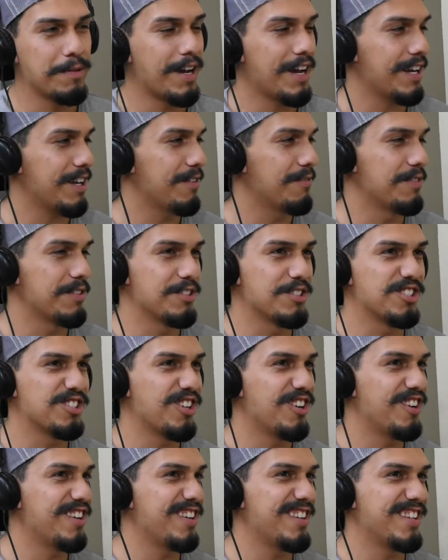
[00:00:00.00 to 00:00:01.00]
back at when you
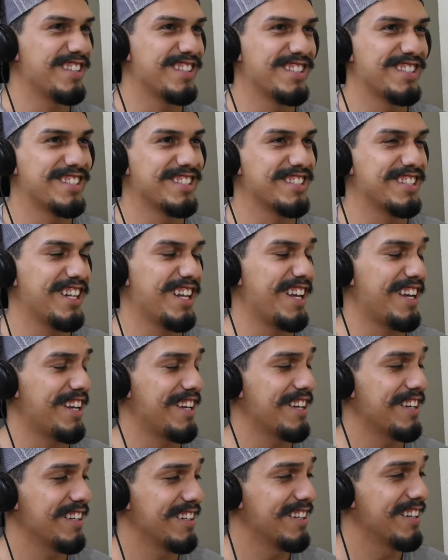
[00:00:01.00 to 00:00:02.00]
started, it's just like
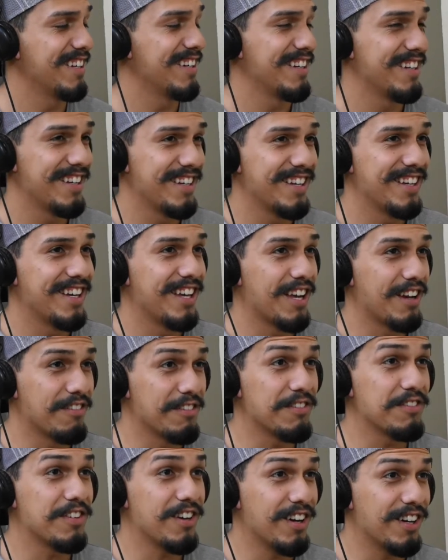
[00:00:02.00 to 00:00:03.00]

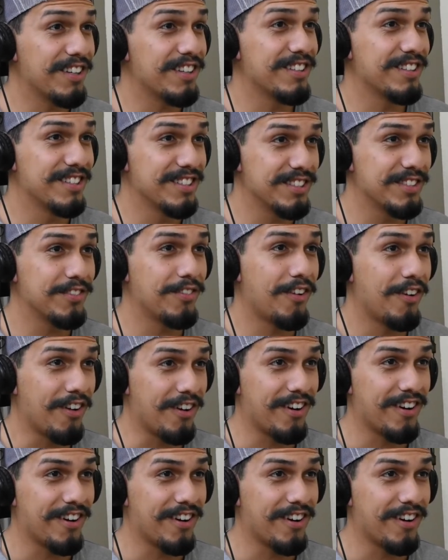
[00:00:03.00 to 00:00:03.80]
we've gotten this far.